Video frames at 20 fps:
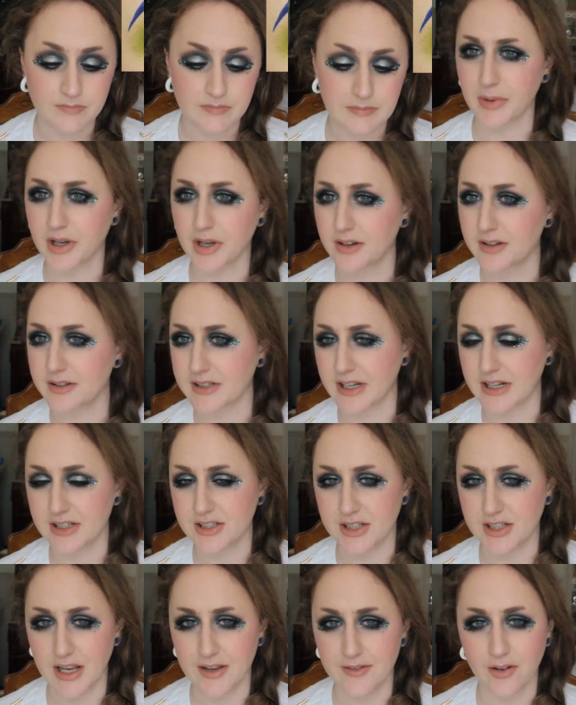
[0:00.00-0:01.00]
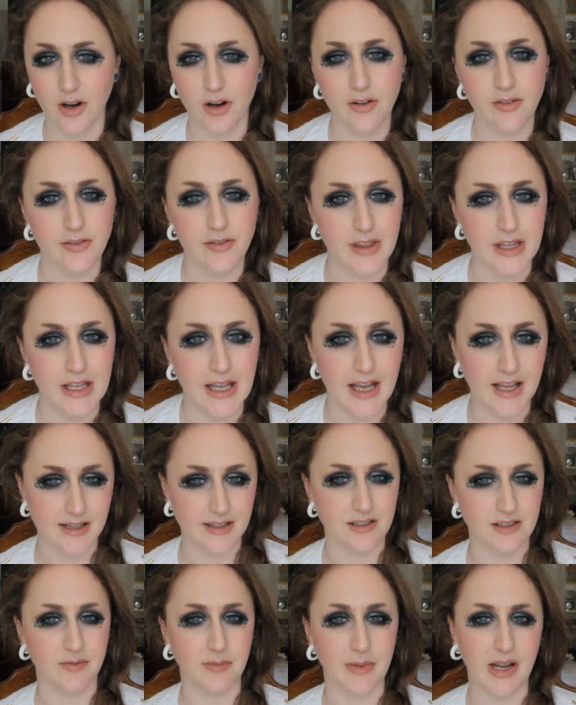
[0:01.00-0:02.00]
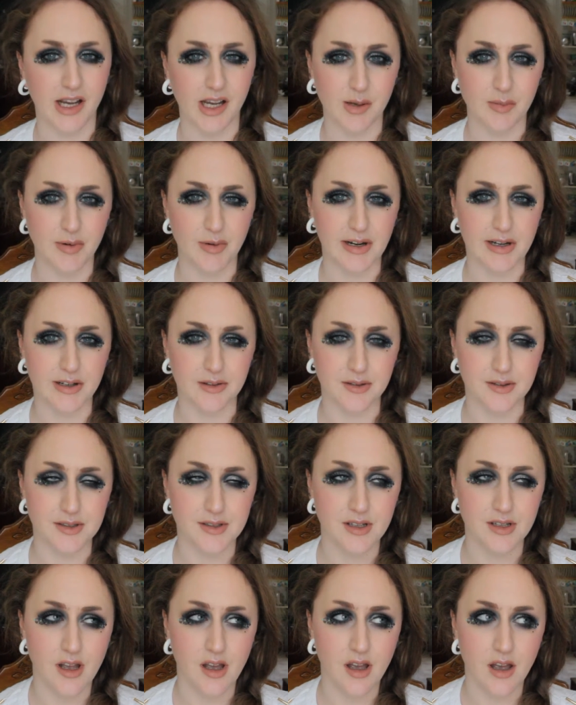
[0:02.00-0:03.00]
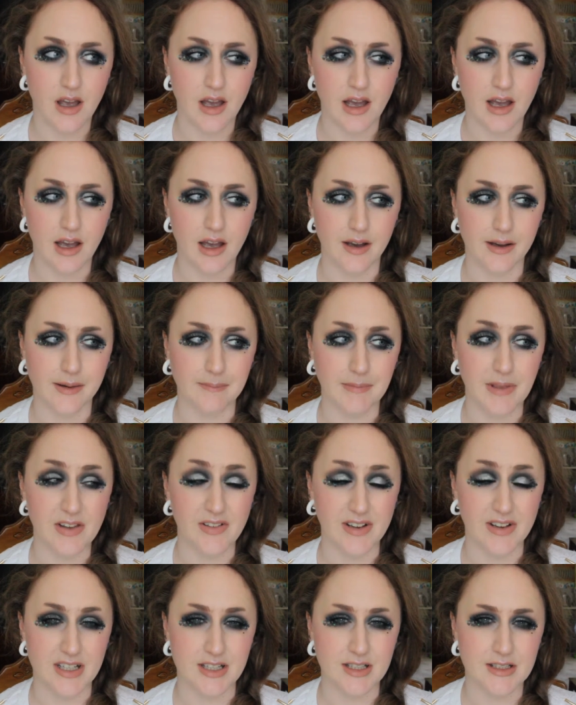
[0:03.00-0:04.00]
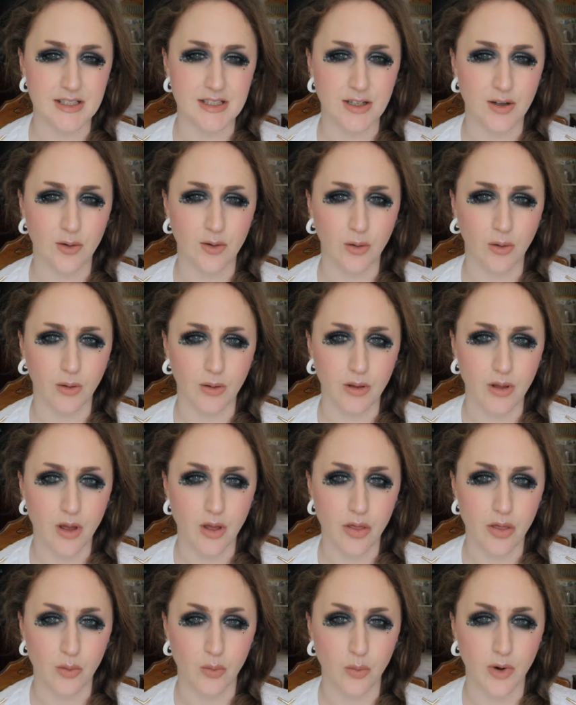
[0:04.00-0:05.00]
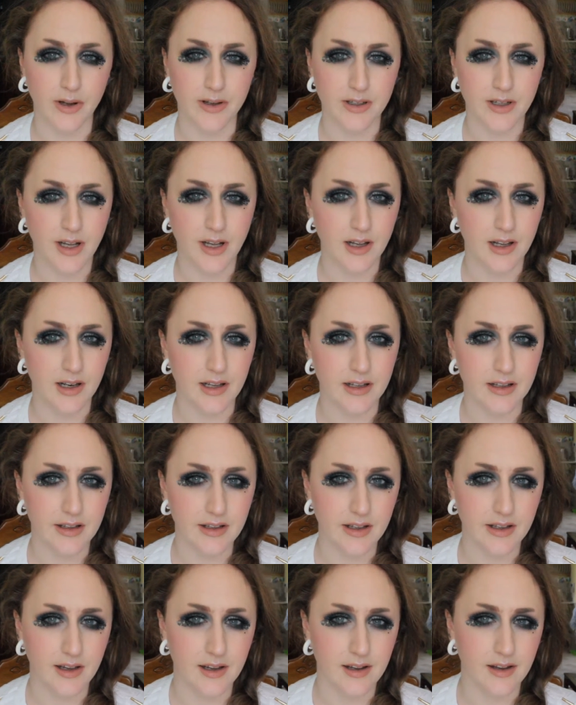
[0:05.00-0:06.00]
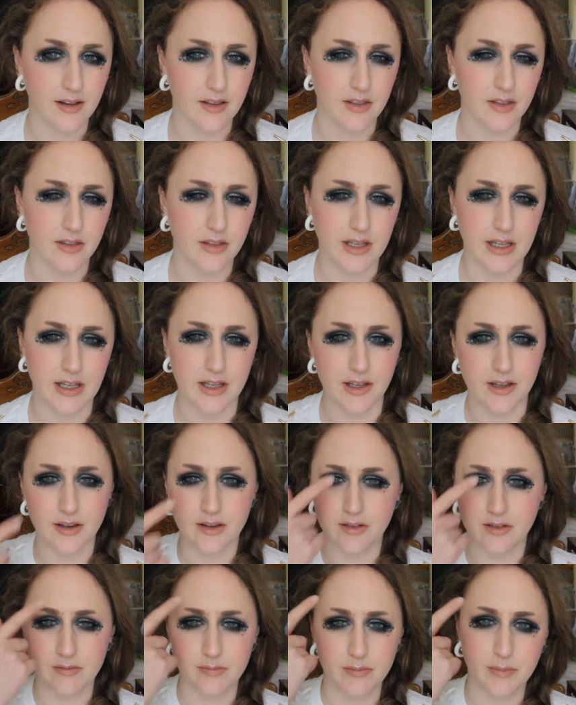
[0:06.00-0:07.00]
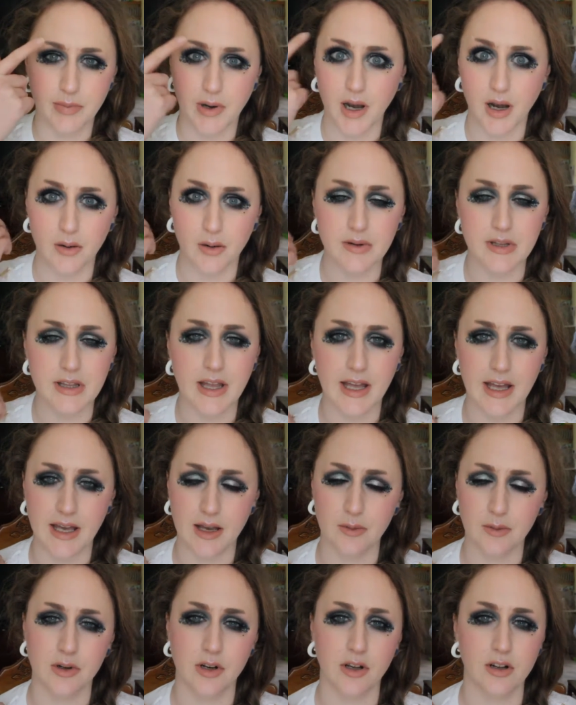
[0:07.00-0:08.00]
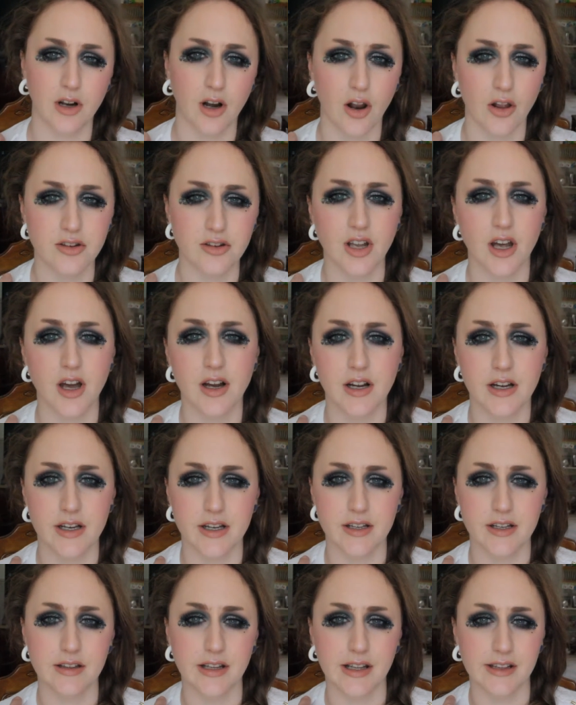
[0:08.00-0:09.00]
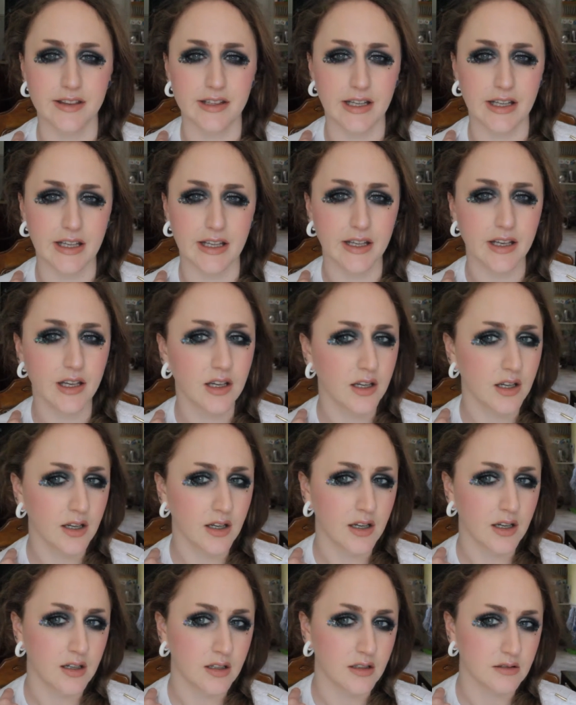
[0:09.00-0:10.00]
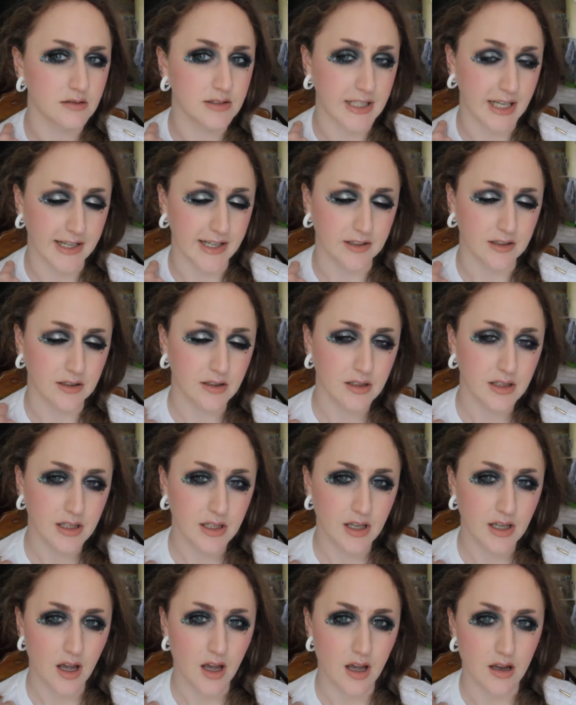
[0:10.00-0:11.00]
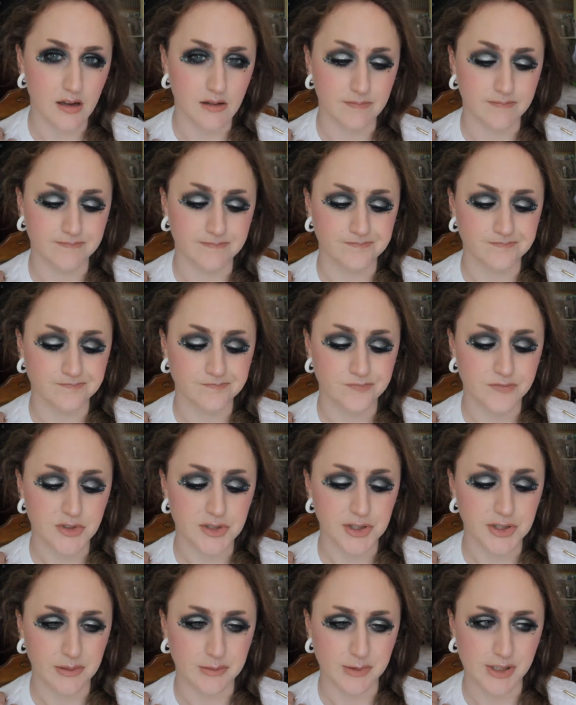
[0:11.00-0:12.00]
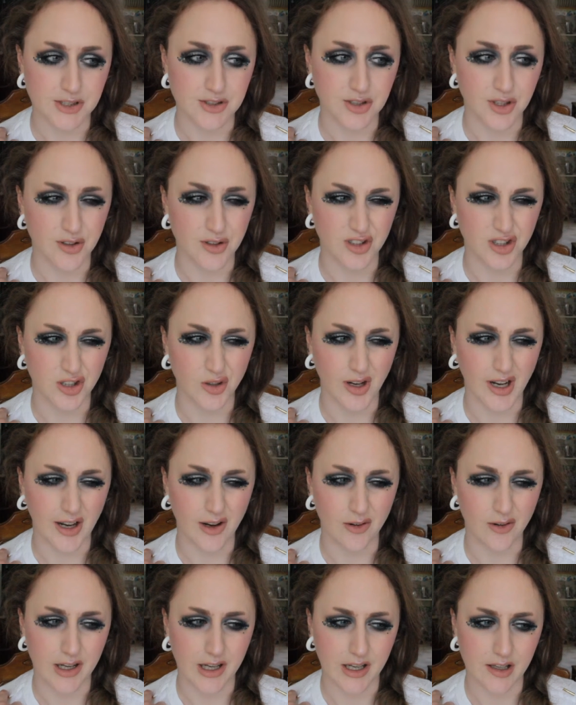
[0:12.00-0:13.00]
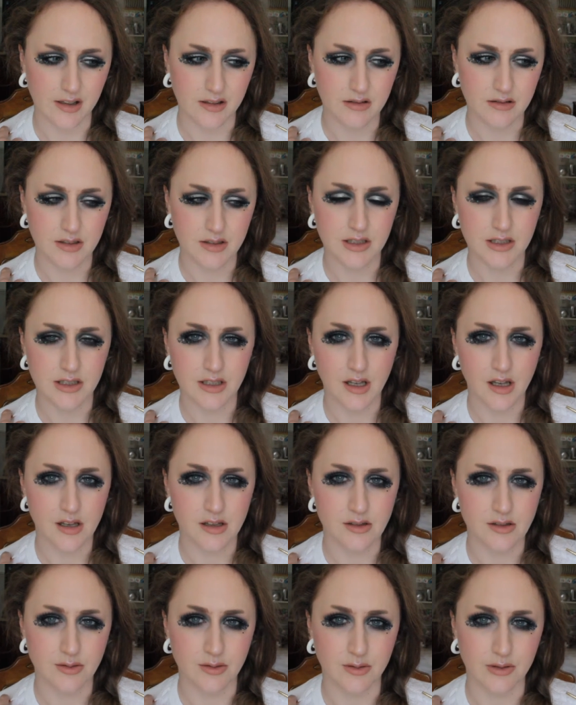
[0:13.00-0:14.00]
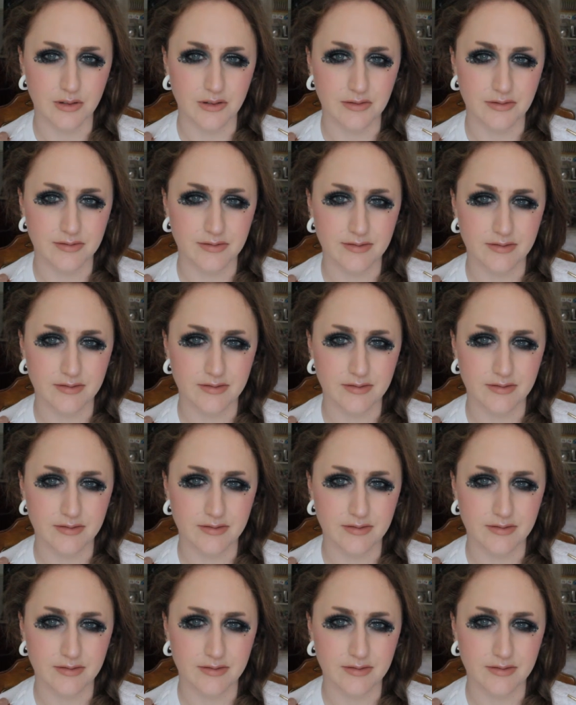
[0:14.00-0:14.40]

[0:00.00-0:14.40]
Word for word: Because I shave off the ends of my eyebrows, um, if I just did it all the one colour, the part with hair would look a lot darker than the tail, um, so I'm just showing you how I sort of